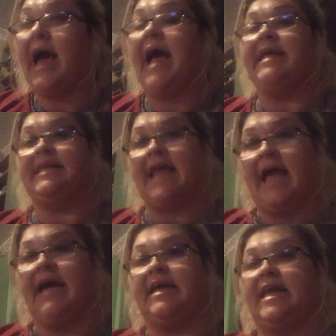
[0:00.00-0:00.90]
A
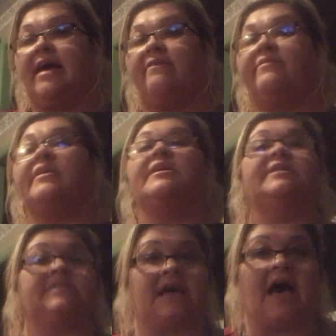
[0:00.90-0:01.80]
negative
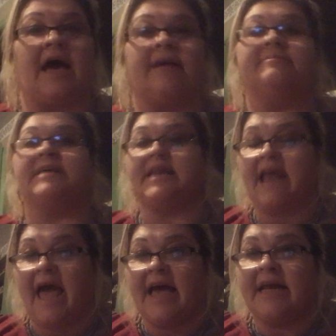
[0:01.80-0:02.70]
times a
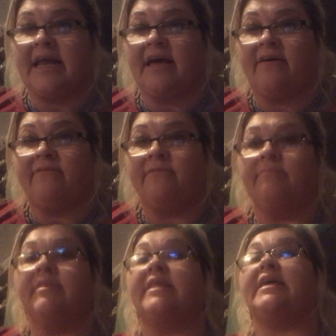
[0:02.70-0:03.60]
negative
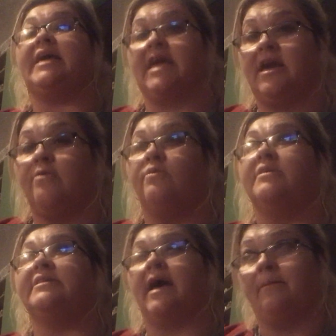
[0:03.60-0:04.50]

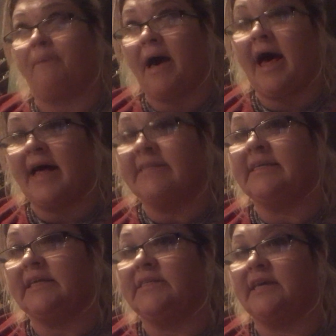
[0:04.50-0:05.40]
equals a
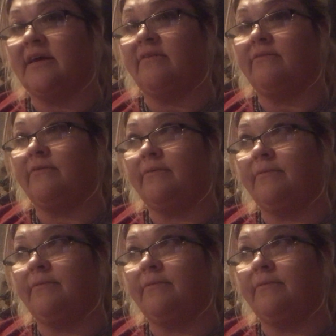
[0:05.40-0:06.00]
positive.